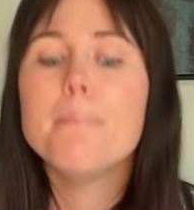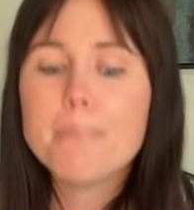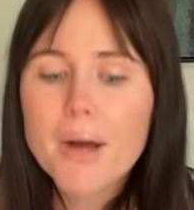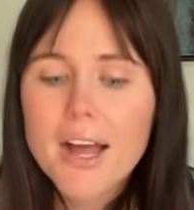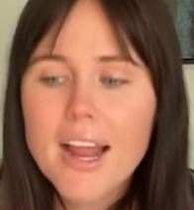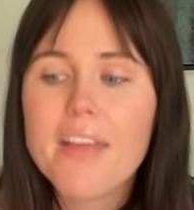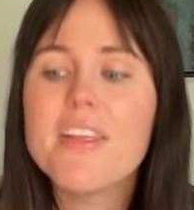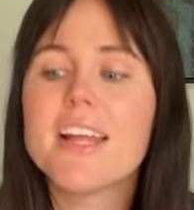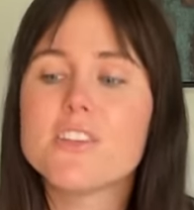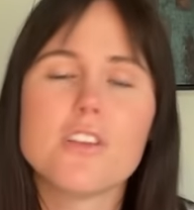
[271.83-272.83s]
But I
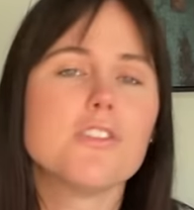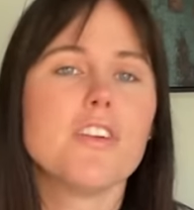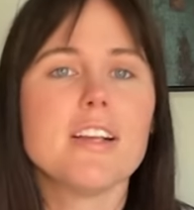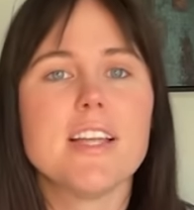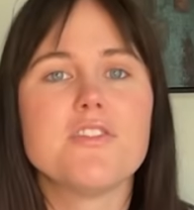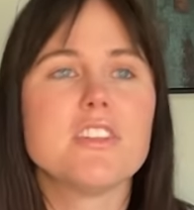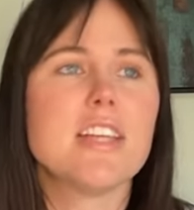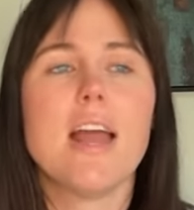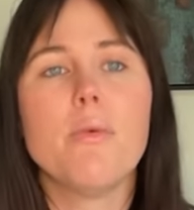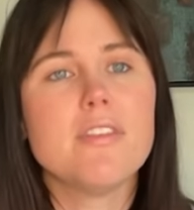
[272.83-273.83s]
think it's also very safe to
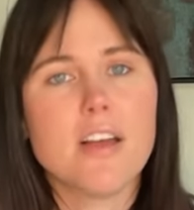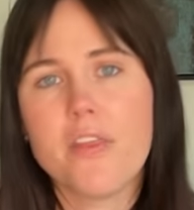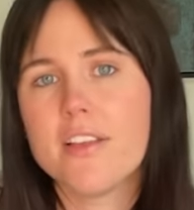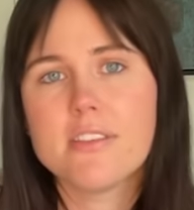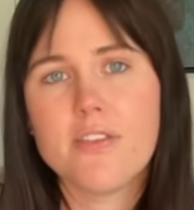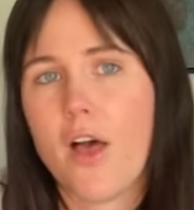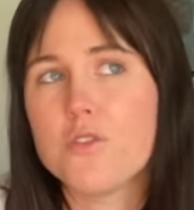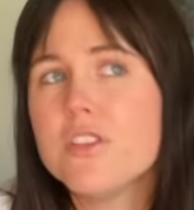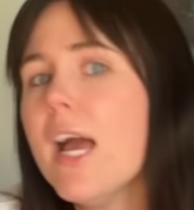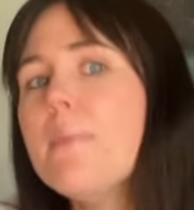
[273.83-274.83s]
say, we've said this a
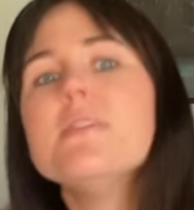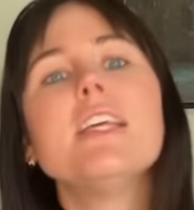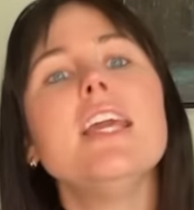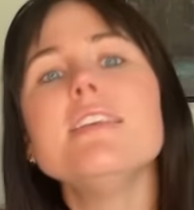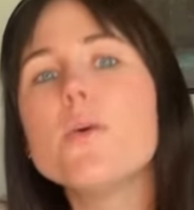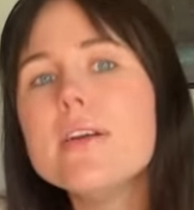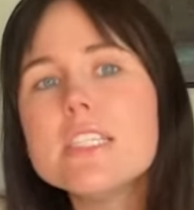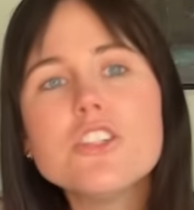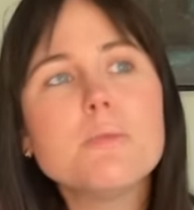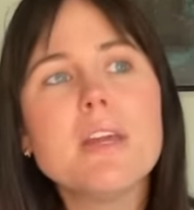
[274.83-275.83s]
thousand times, he's going to
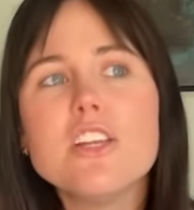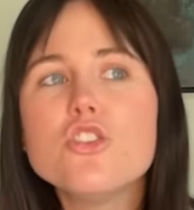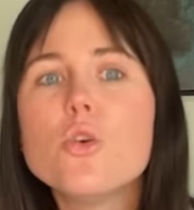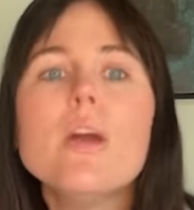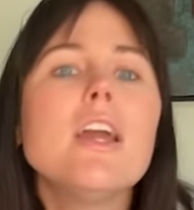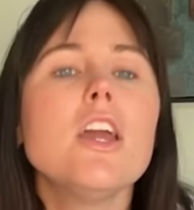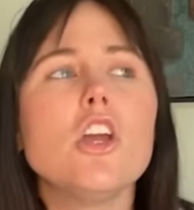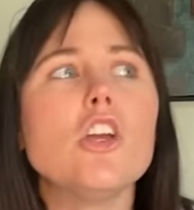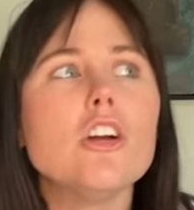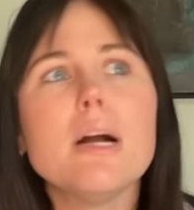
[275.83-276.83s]
just be enjoying
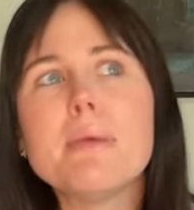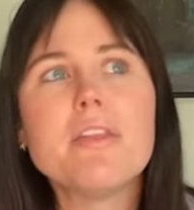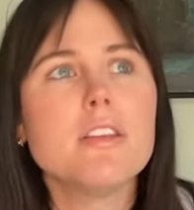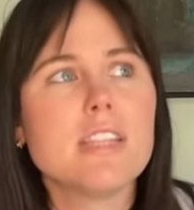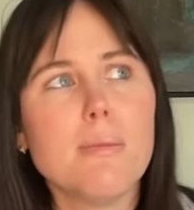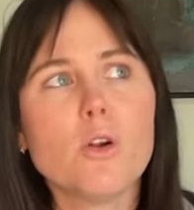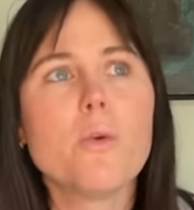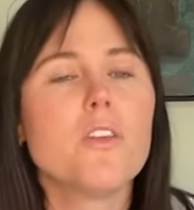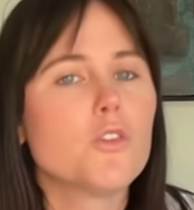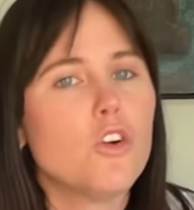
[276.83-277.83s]
Europe in the summer
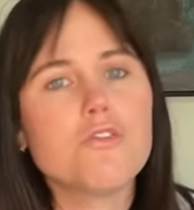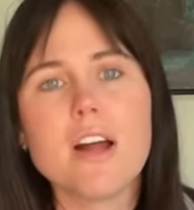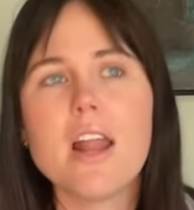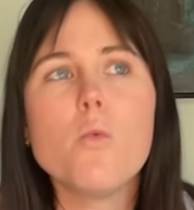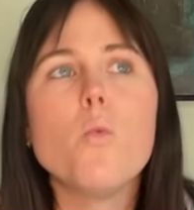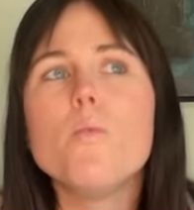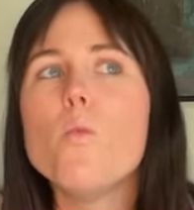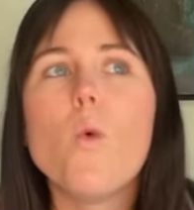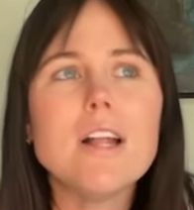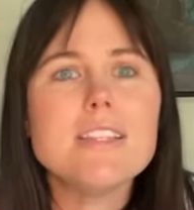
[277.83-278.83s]
with his girlfriend. And
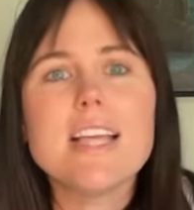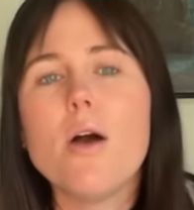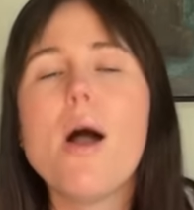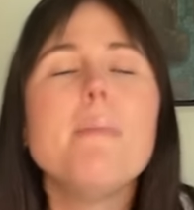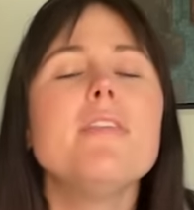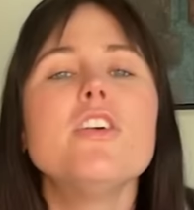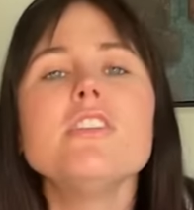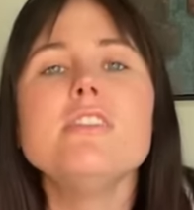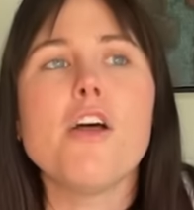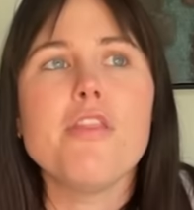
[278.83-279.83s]
what's, I mean, there's
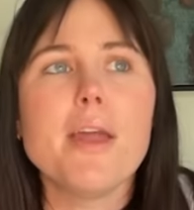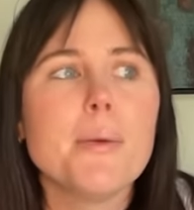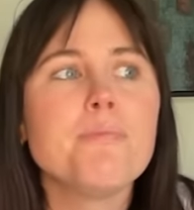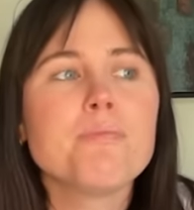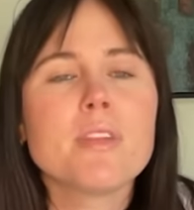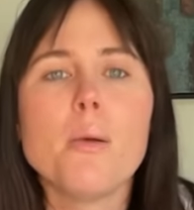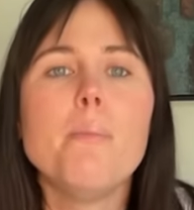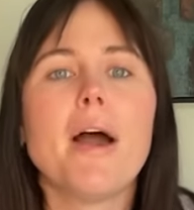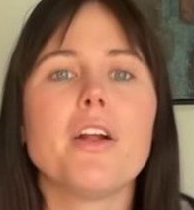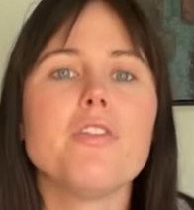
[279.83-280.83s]
nothing
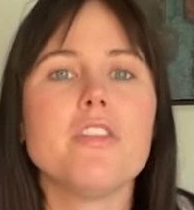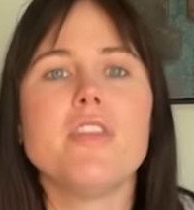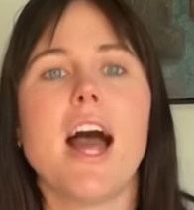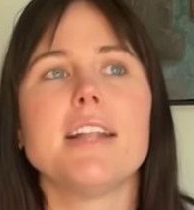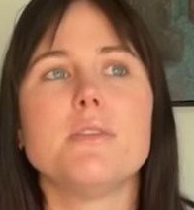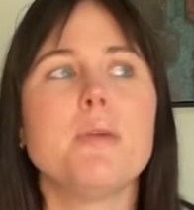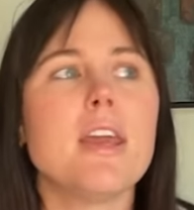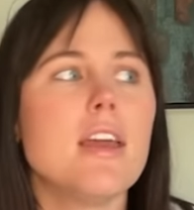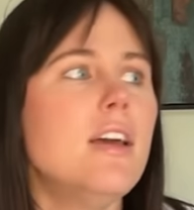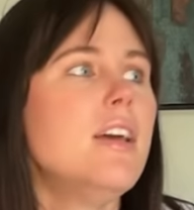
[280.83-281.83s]
better than that to
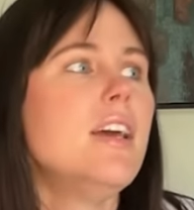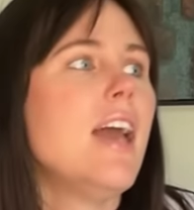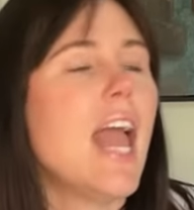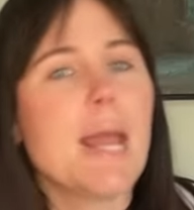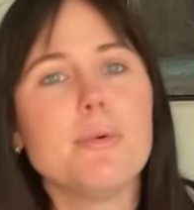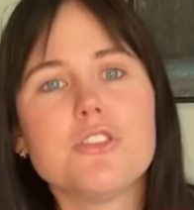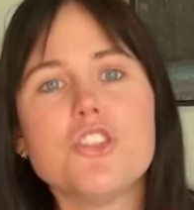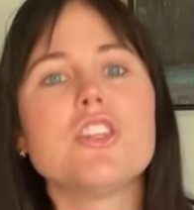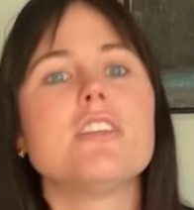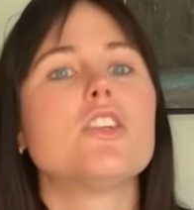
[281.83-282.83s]
be able to
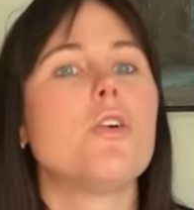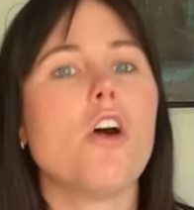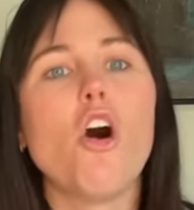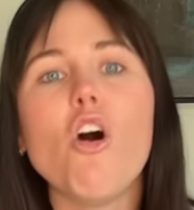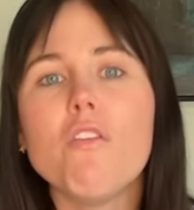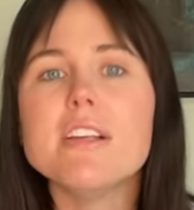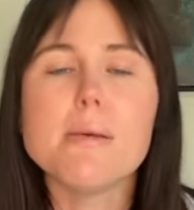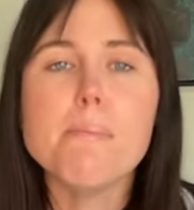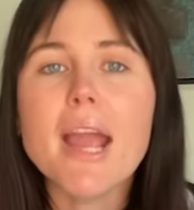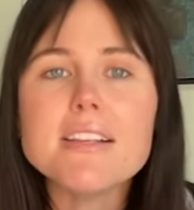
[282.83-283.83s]
just go to all these
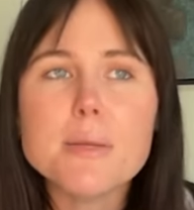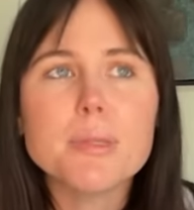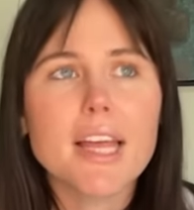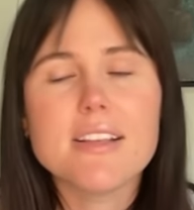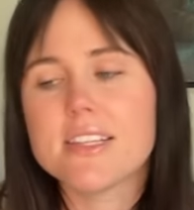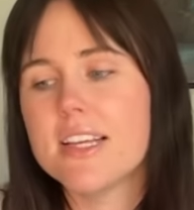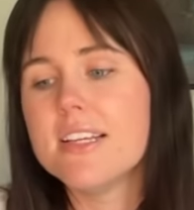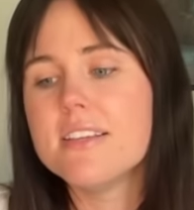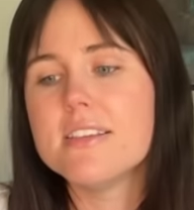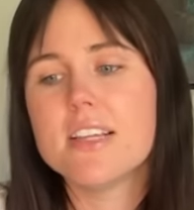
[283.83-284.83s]
amazing
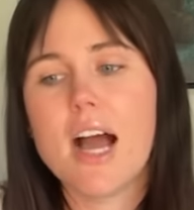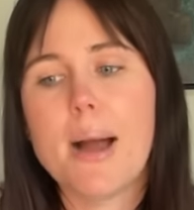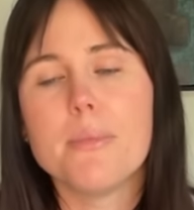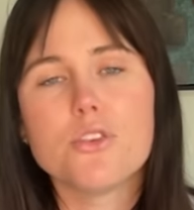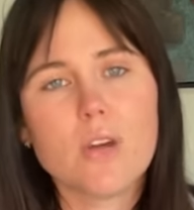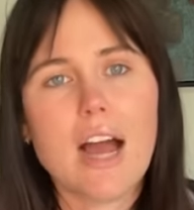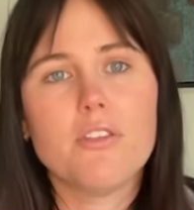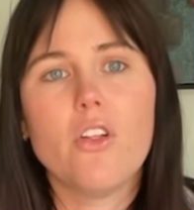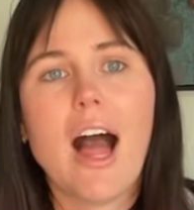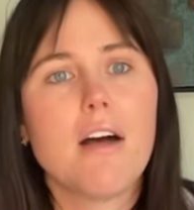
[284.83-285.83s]
places, um,
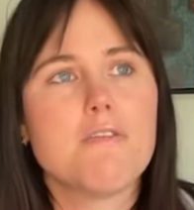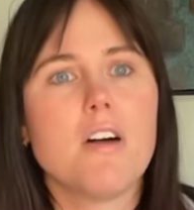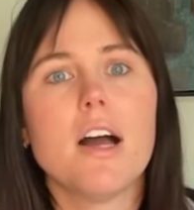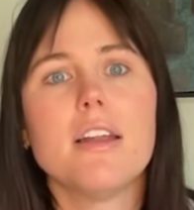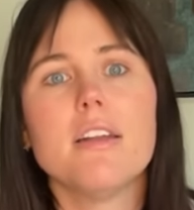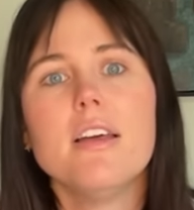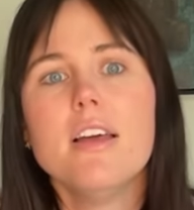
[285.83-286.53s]
travel, have fun,